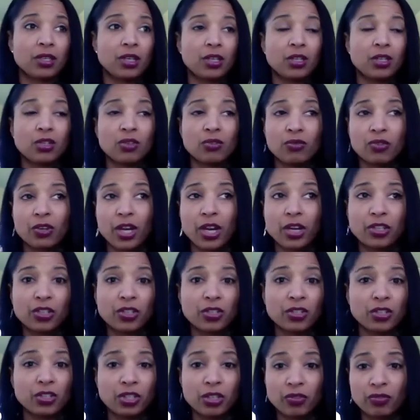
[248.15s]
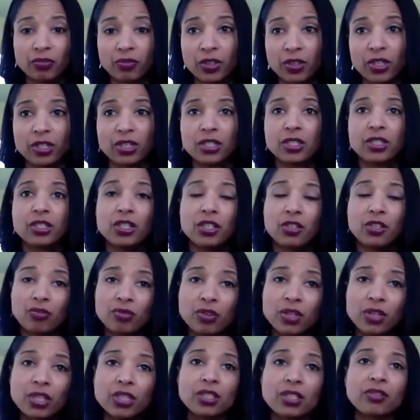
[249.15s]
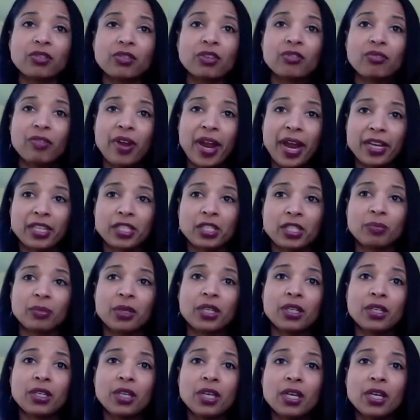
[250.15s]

Then you've got your different degrees of advancement.